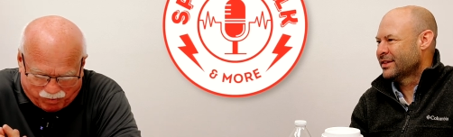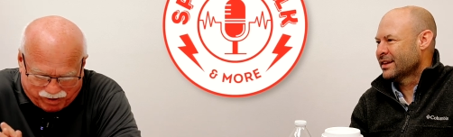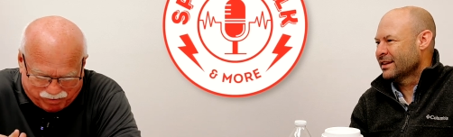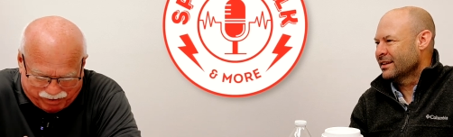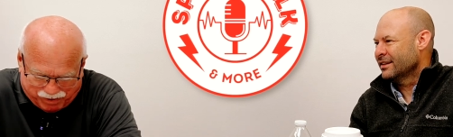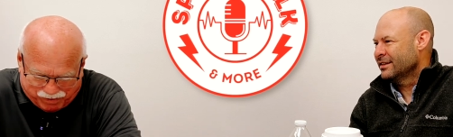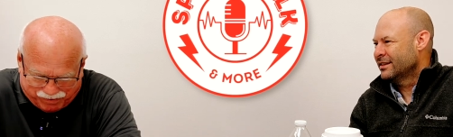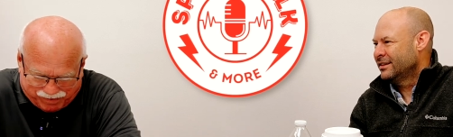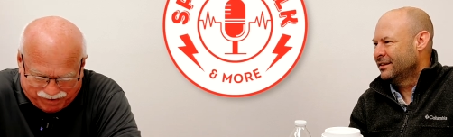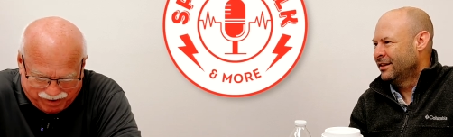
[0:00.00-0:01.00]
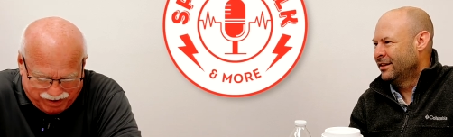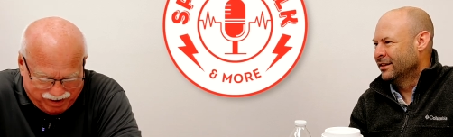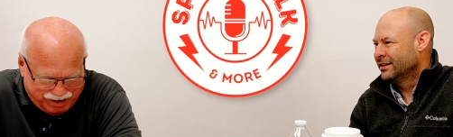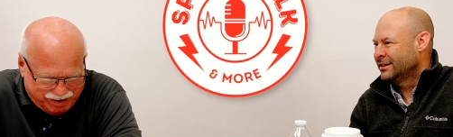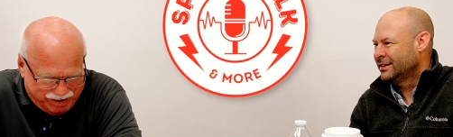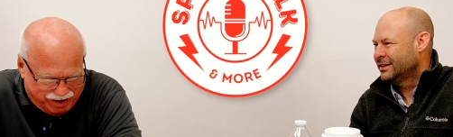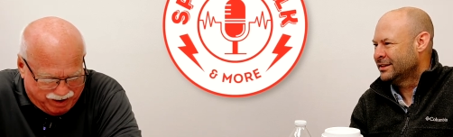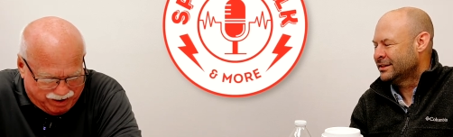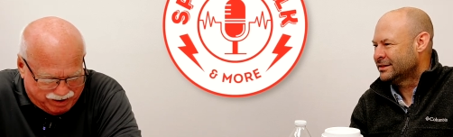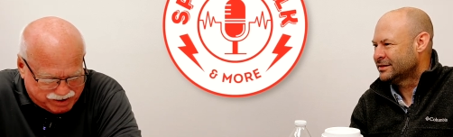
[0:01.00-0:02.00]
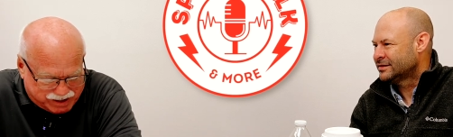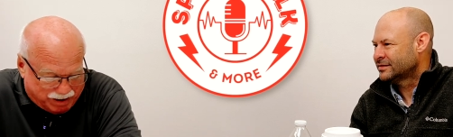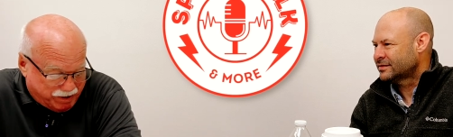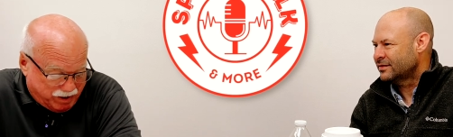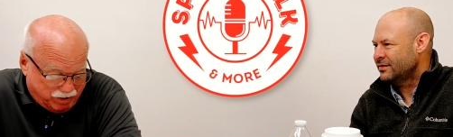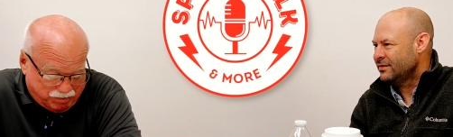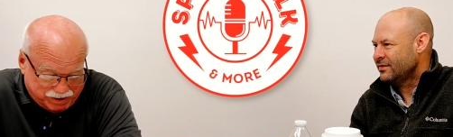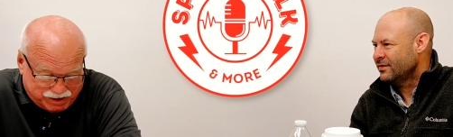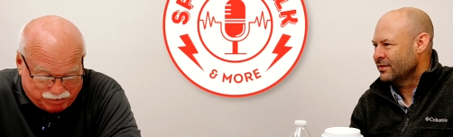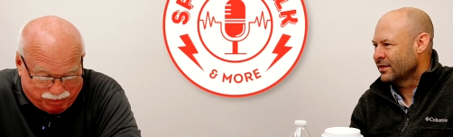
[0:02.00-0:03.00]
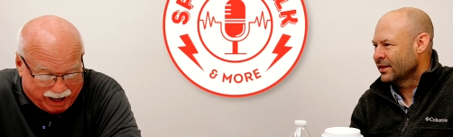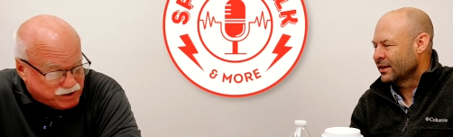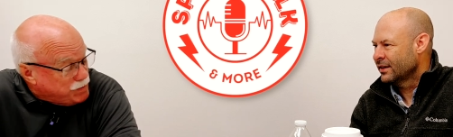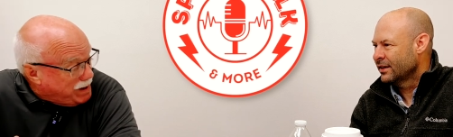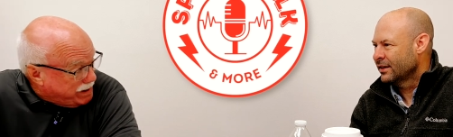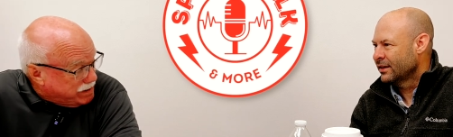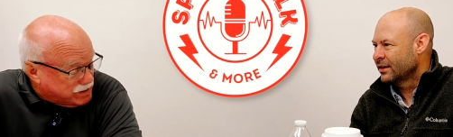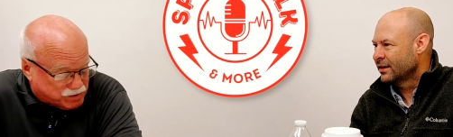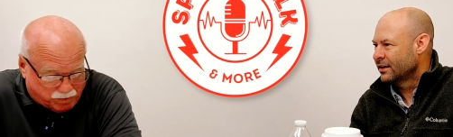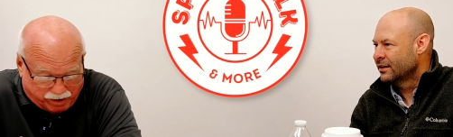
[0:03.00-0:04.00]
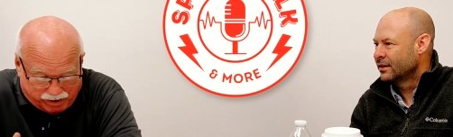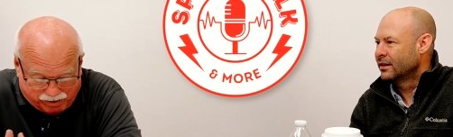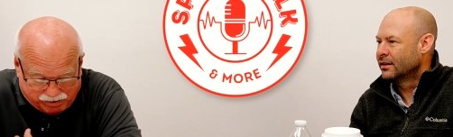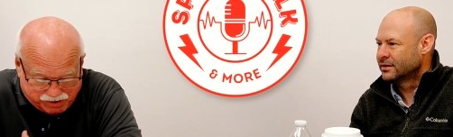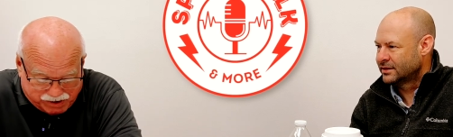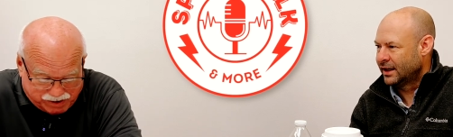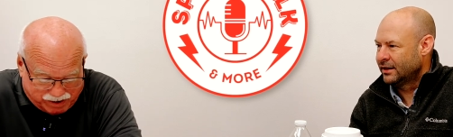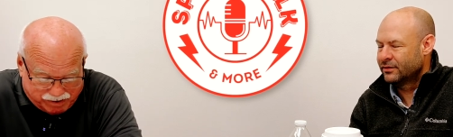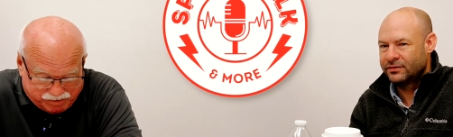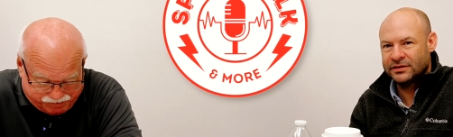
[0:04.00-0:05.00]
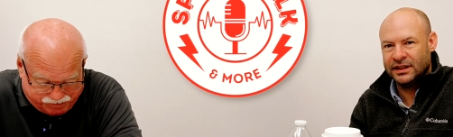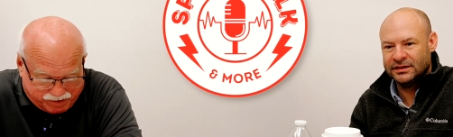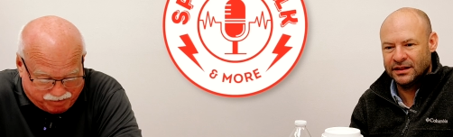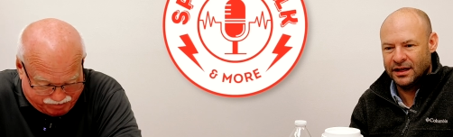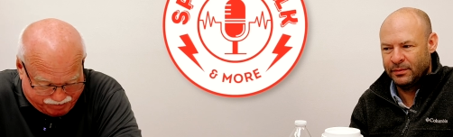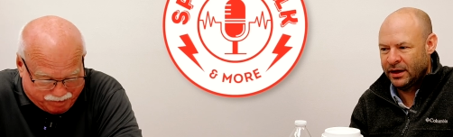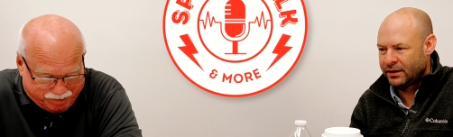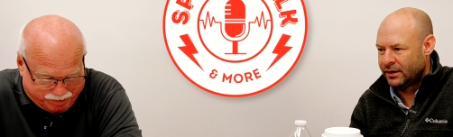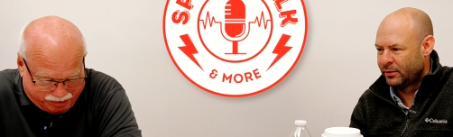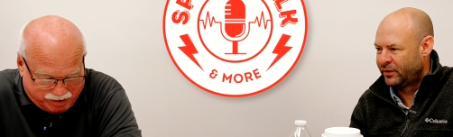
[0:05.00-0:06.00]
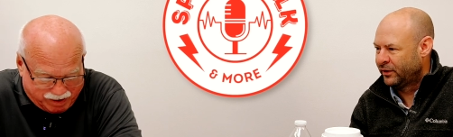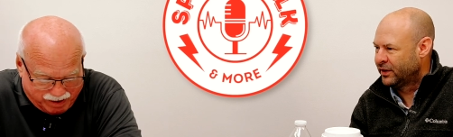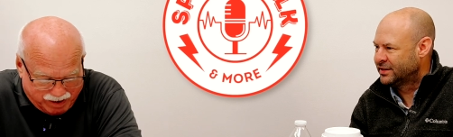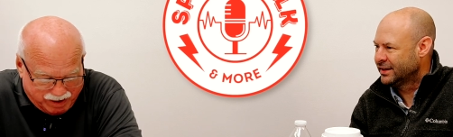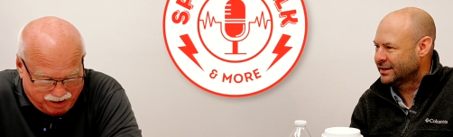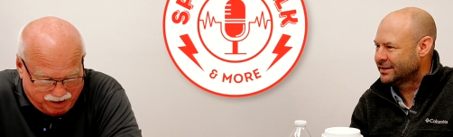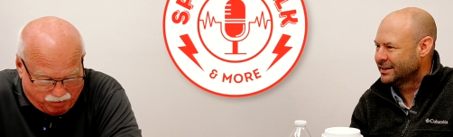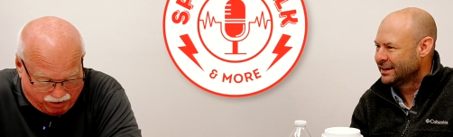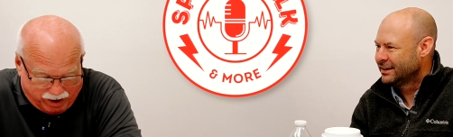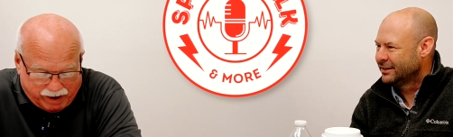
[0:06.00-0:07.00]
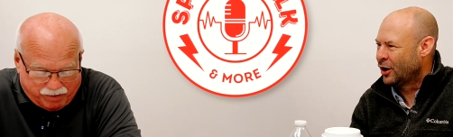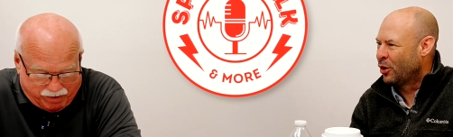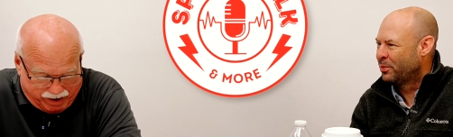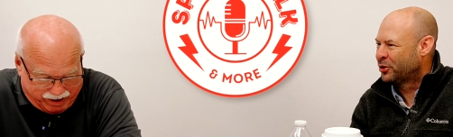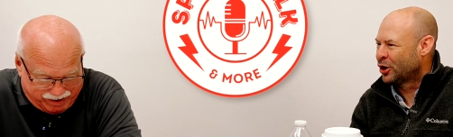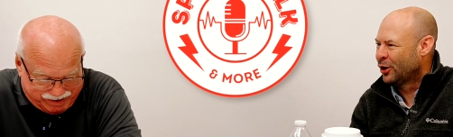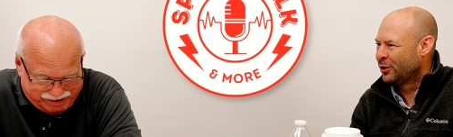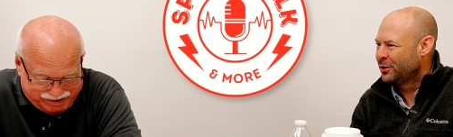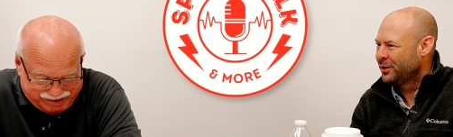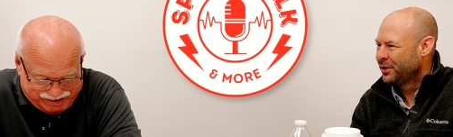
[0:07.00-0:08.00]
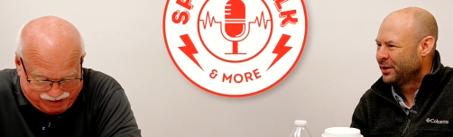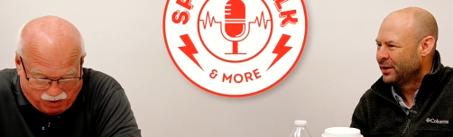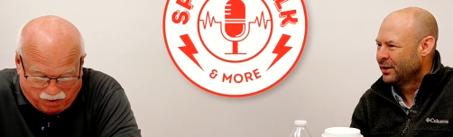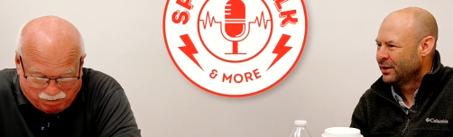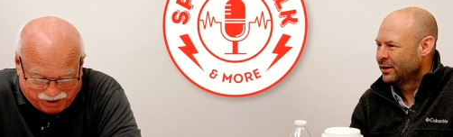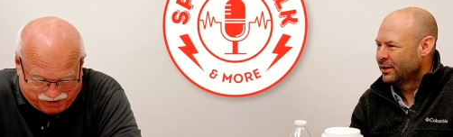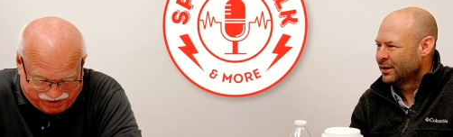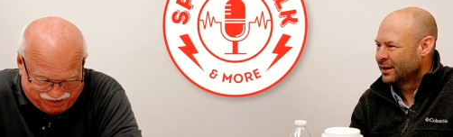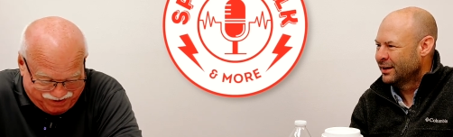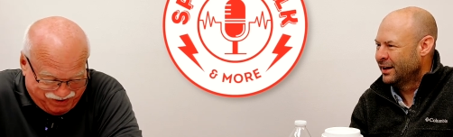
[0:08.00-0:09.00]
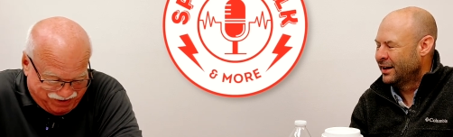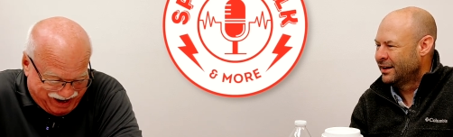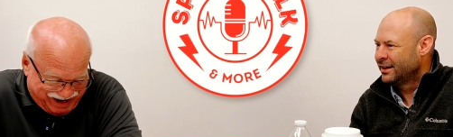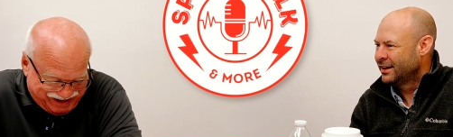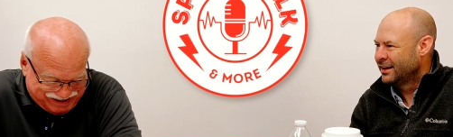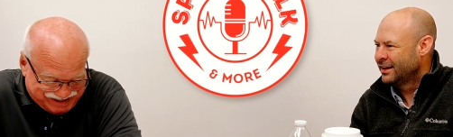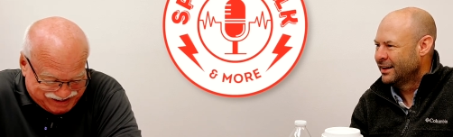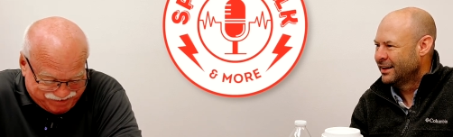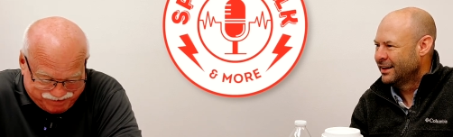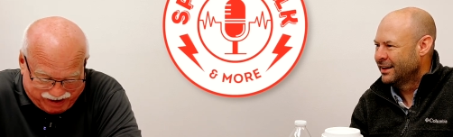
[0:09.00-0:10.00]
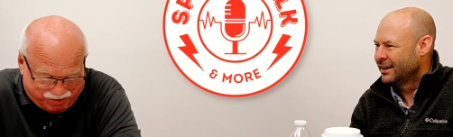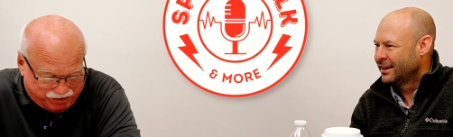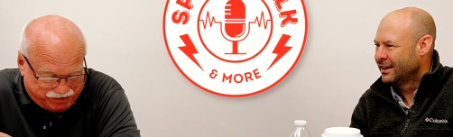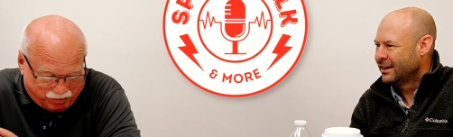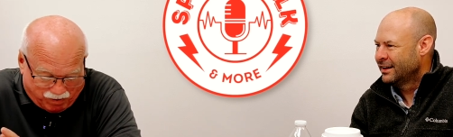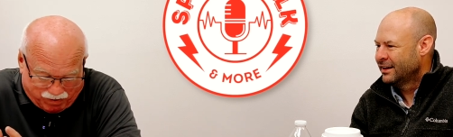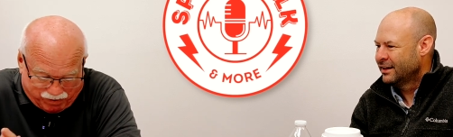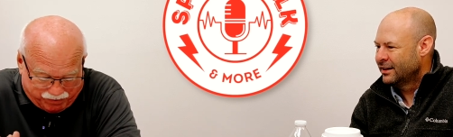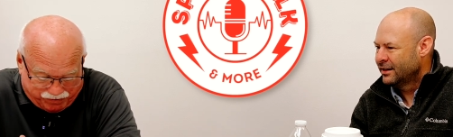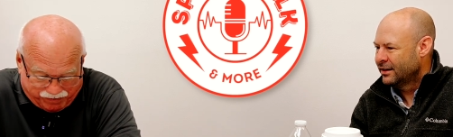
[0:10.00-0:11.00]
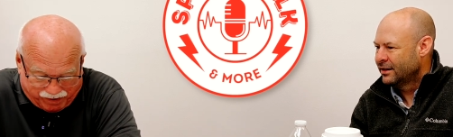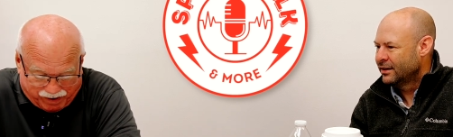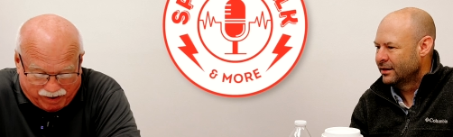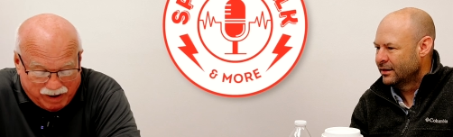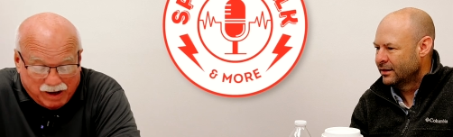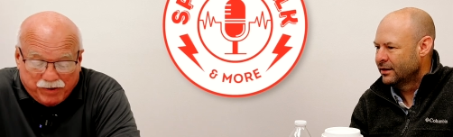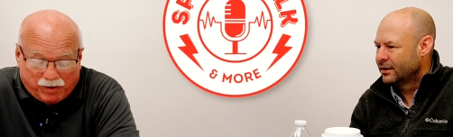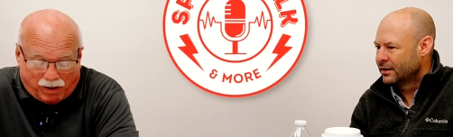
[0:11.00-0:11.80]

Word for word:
Speaker 1: one of the boats. Huh. Uh, Tommy Nobis, Pat Swilling is in one of those. Saint Saint mm, Climate, mm-hmm.
Speaker 2: fifty six.
Speaker 1: Right. Dome right. Patrol. Dome Patrol. yeah. Right. Um, Everson Walls. Uh, so a